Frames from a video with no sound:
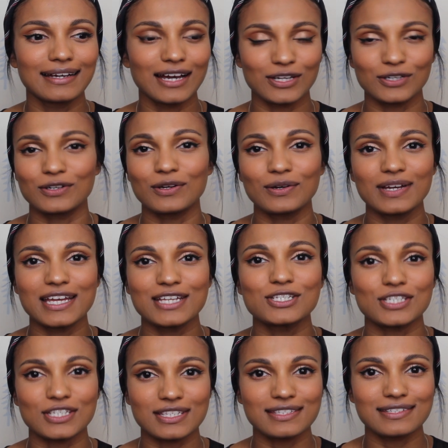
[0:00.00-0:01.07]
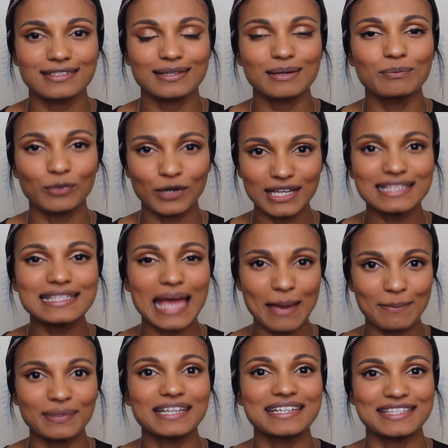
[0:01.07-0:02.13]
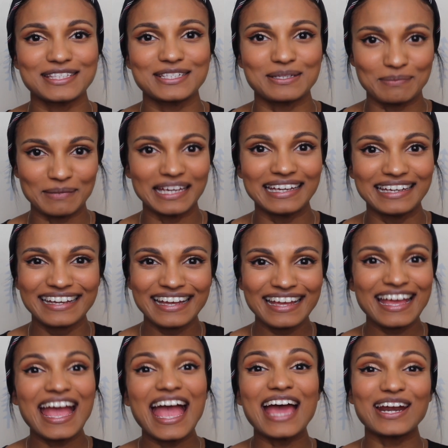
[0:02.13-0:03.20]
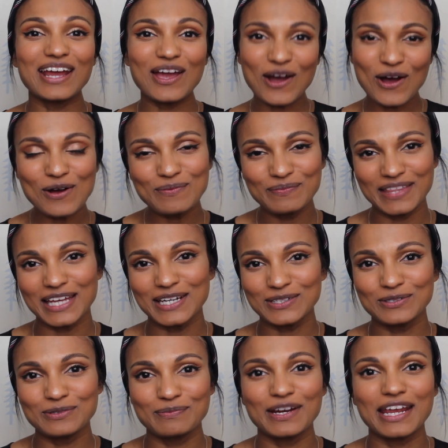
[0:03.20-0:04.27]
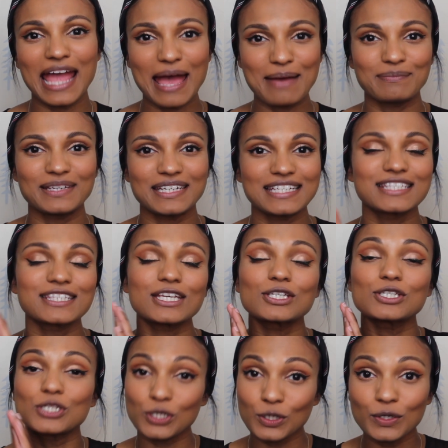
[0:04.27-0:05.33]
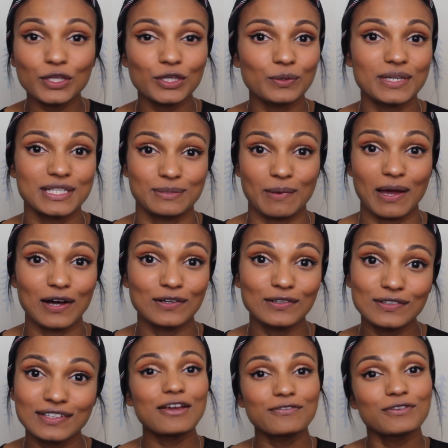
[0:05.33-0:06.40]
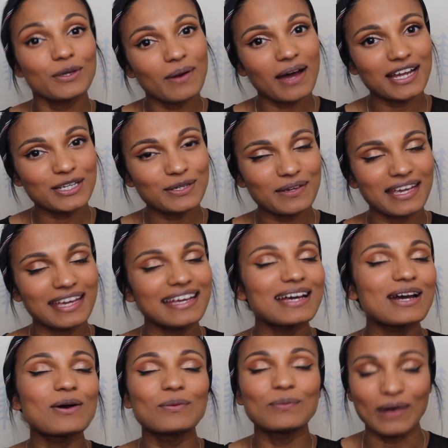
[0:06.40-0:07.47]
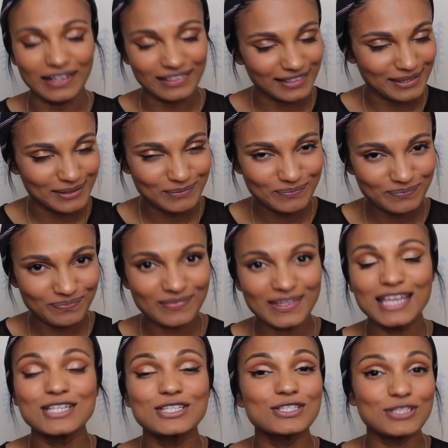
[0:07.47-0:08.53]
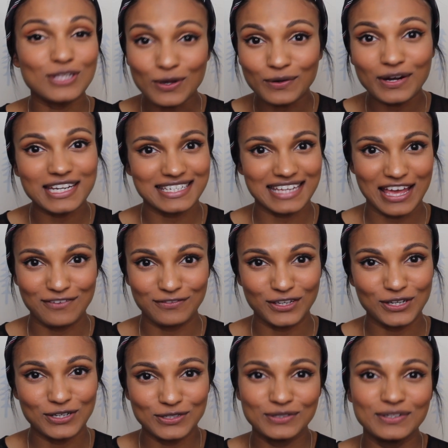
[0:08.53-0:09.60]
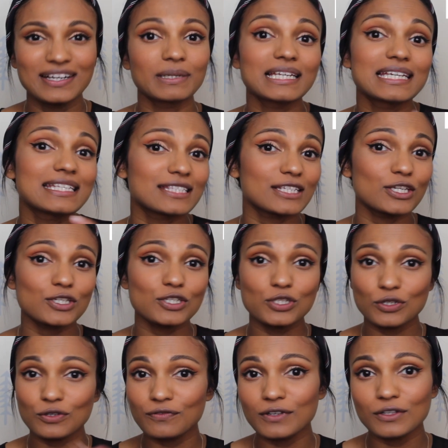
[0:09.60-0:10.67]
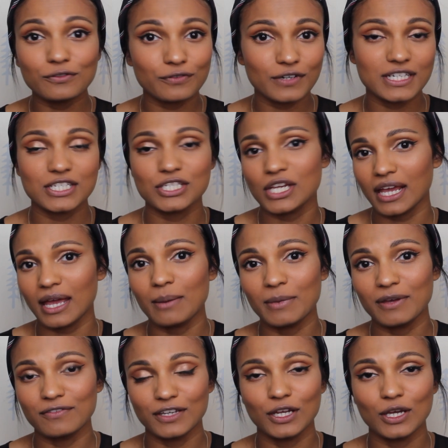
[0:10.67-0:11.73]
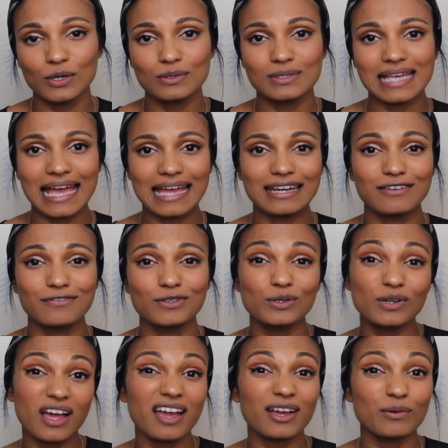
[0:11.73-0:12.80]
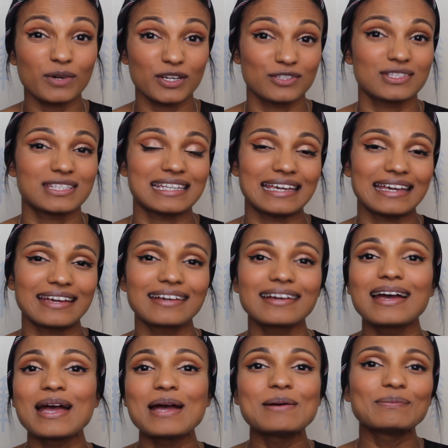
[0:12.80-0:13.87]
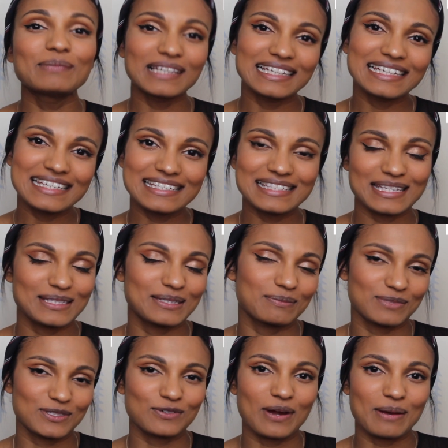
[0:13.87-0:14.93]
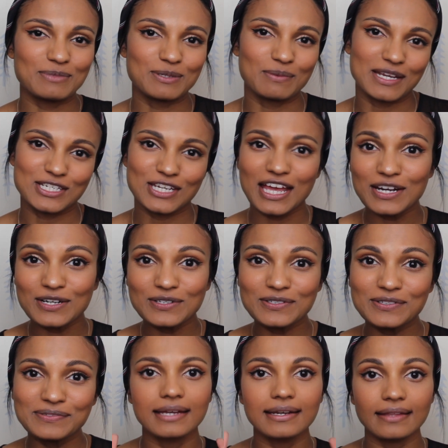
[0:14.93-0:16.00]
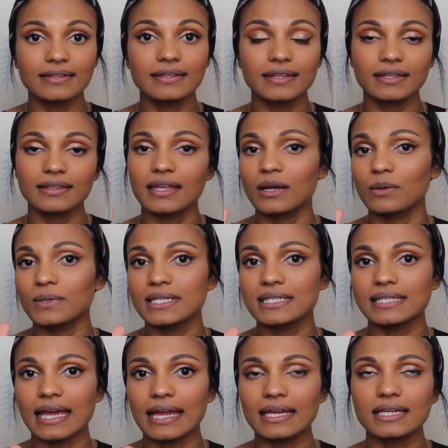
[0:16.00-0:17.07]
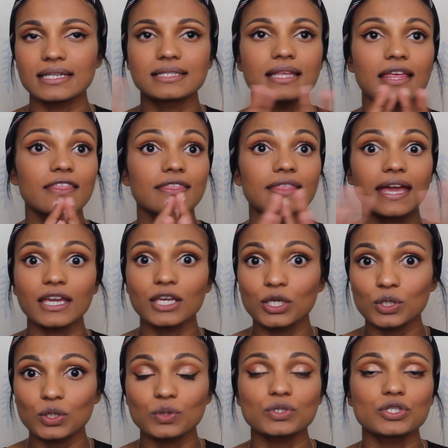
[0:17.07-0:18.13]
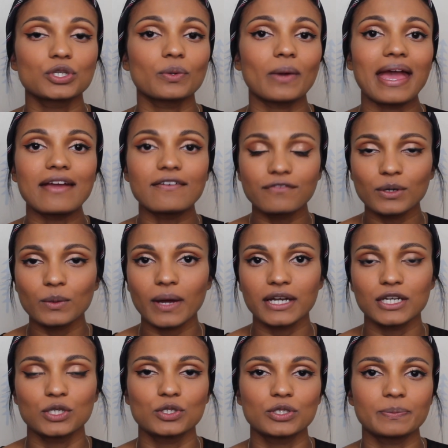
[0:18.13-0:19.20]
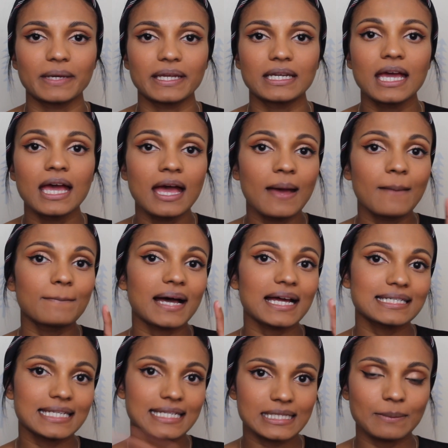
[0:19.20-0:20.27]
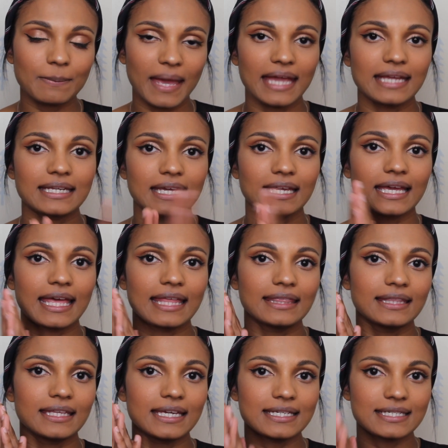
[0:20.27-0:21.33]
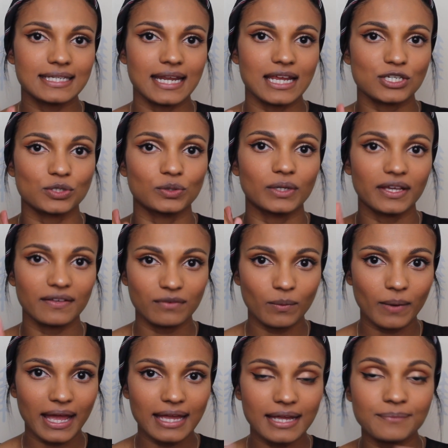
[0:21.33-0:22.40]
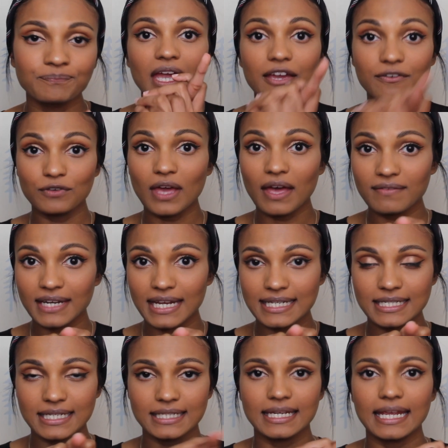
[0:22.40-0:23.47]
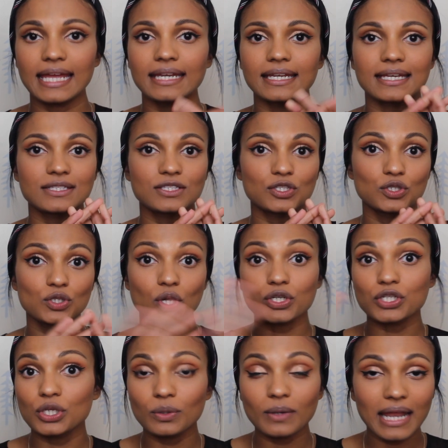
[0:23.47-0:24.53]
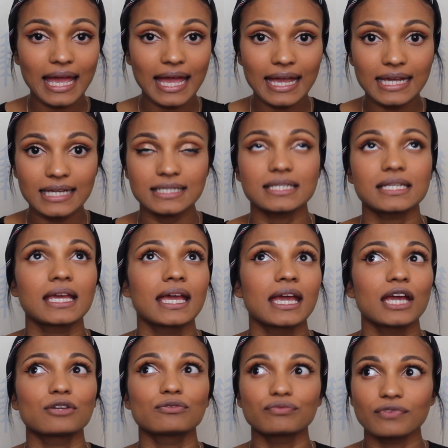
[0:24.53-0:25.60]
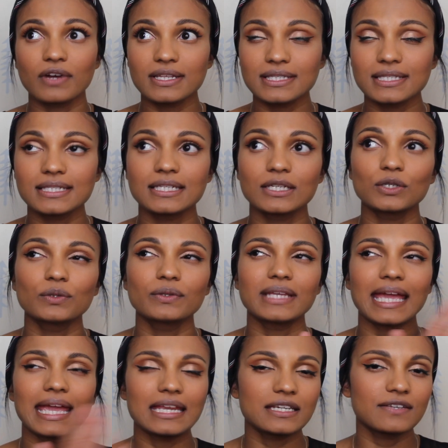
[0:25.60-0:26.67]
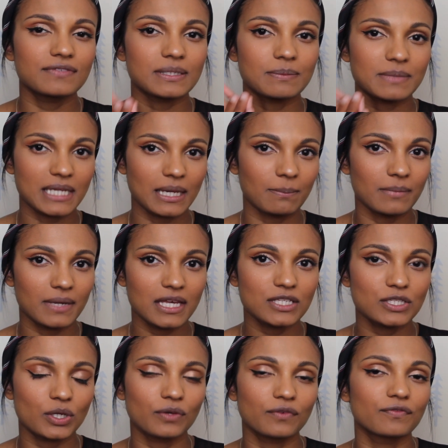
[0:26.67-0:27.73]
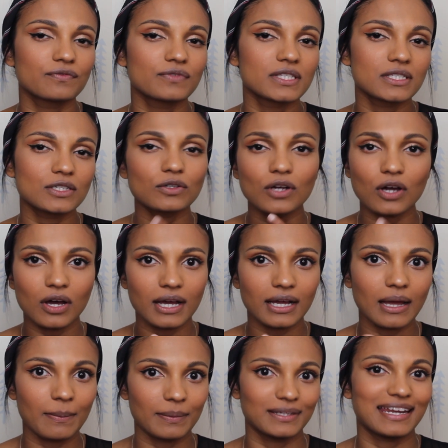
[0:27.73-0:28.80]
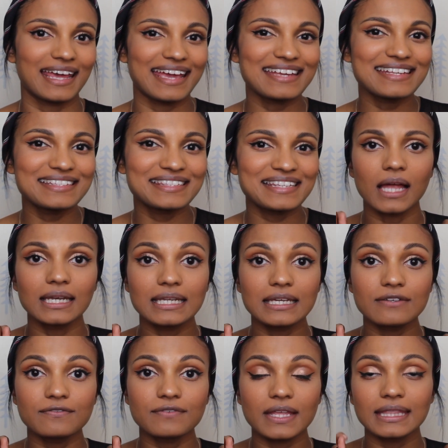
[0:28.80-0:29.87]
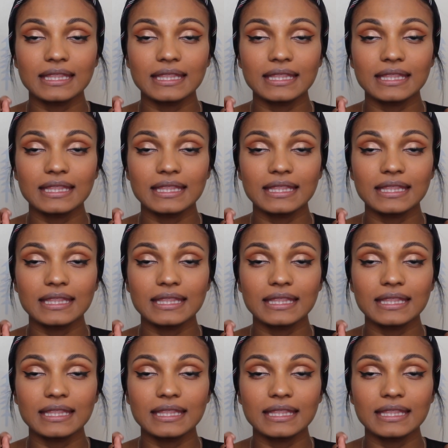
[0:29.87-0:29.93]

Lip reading: I don't know, it just brings happiness to me. And I hope that it will bring happiness to you as well. If you are new here, welcome. So great to have you. Please do feel free to check out my videos, and if you like what you're seeing, please subscribe to my channel. Another thing that I want to say is thank you to everyone who's been participating in the international giveaway. If you haven't entered yet, it's not too late. It runs till the end of September, so you've still got a couple of days. I'll leave